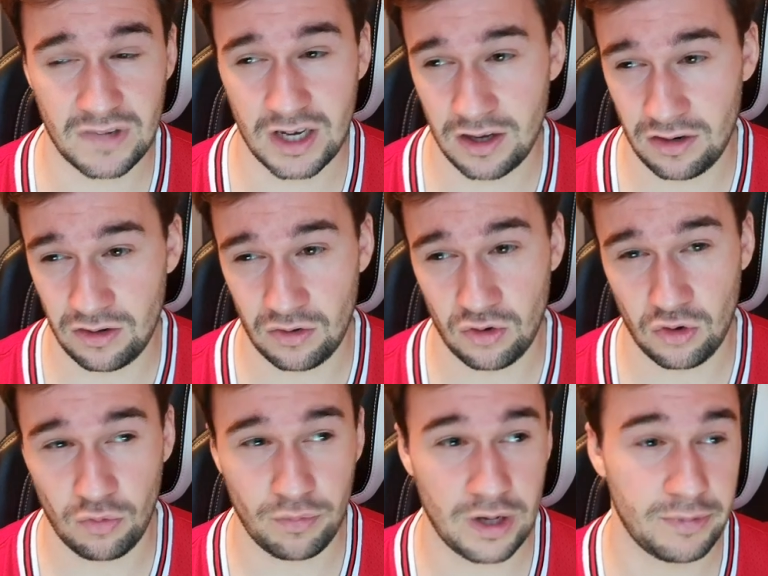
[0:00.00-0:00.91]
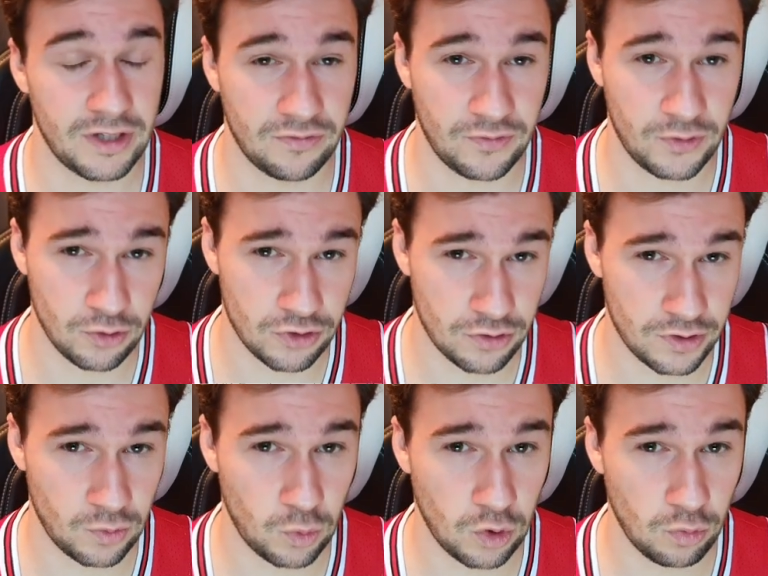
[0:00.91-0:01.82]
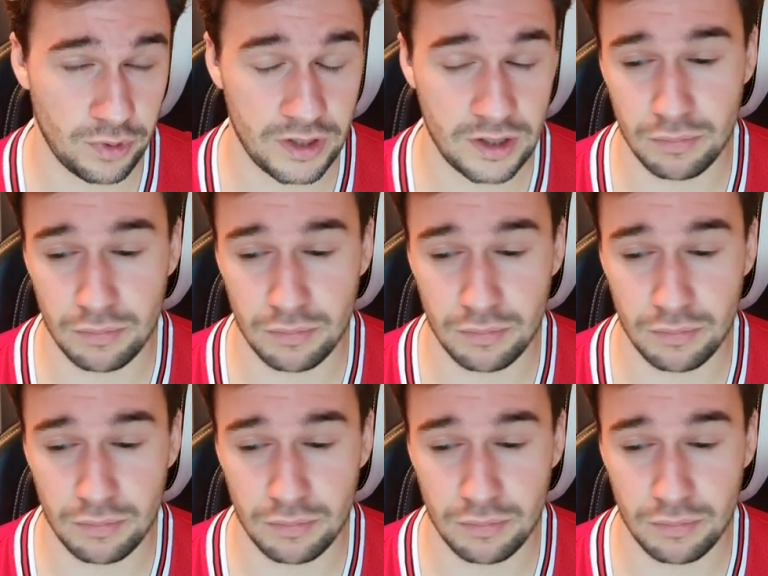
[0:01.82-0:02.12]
I don't know, maybe in the future it will be,